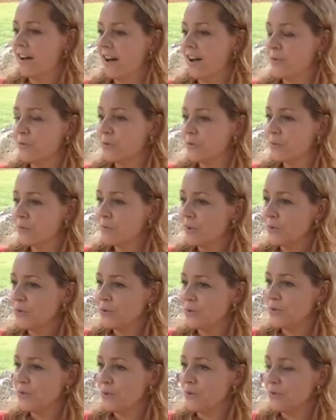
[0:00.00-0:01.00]
I was
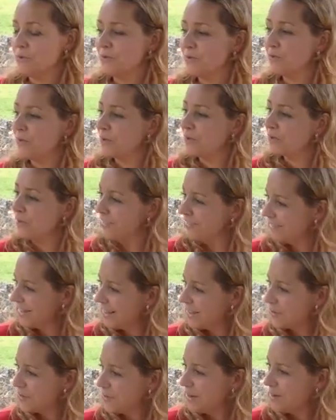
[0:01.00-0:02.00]
supposed to fulfill
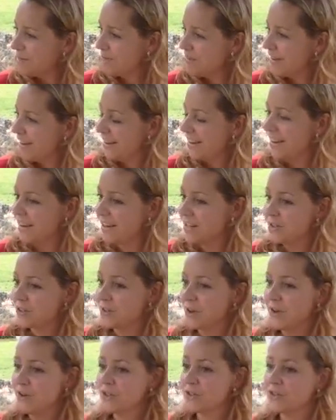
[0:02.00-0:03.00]
that dream, and I
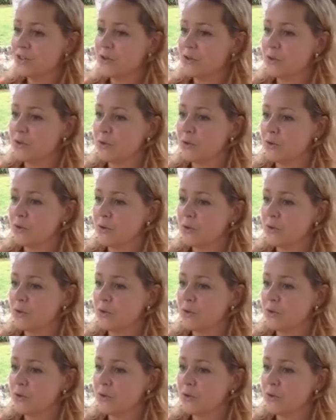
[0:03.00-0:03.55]
started to,